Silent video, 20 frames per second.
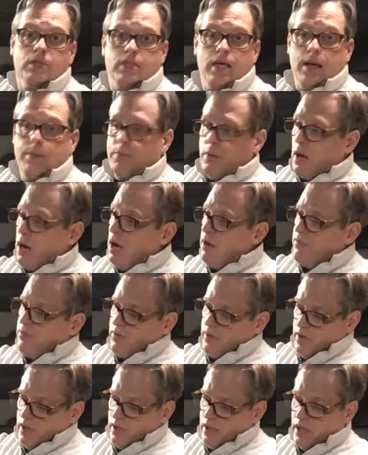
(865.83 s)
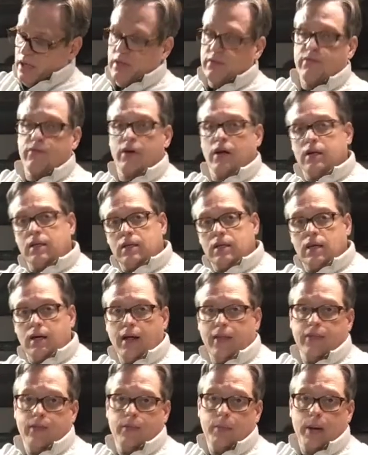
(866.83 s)
Tape it off, cut the front,
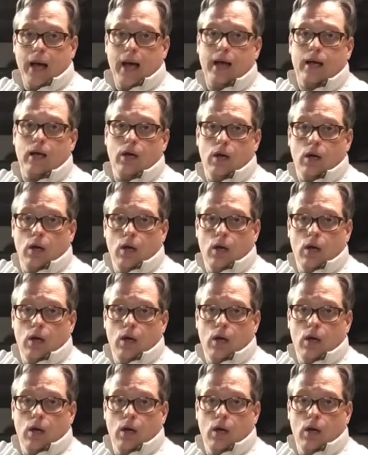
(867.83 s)
cut the back,